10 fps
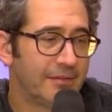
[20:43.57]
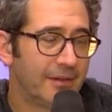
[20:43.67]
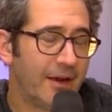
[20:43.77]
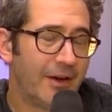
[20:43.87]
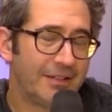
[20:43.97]

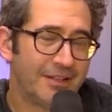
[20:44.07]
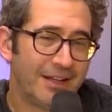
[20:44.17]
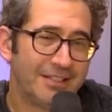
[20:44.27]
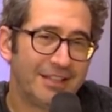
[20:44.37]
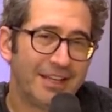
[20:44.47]
All right.
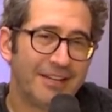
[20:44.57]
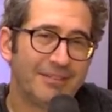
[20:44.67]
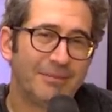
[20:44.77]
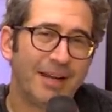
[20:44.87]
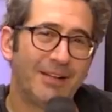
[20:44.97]
Talk to you
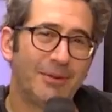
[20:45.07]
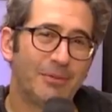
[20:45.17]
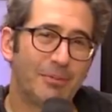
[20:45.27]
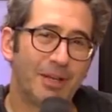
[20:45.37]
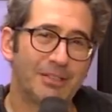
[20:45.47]
later, Michael. It
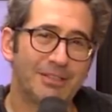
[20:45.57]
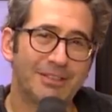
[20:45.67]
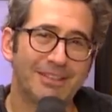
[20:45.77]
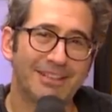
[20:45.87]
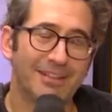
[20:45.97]
was a pleasure. well,
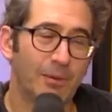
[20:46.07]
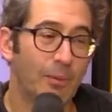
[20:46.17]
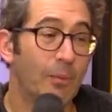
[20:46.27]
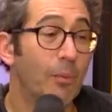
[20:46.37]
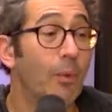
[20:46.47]
hey, listen. One
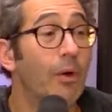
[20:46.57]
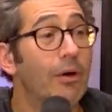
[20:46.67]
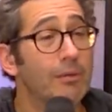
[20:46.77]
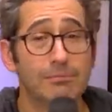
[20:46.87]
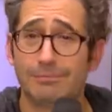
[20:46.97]
quick question:
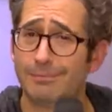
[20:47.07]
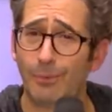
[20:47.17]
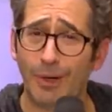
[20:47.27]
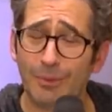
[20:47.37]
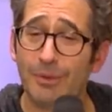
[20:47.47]
Is the
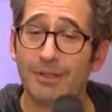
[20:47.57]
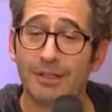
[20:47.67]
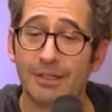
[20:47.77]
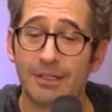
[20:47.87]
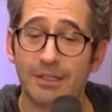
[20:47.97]
audio One... on the
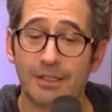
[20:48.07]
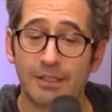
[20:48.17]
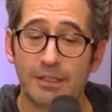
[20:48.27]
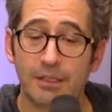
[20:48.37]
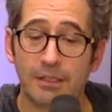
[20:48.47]
website ever going to
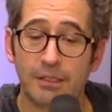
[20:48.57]
come back?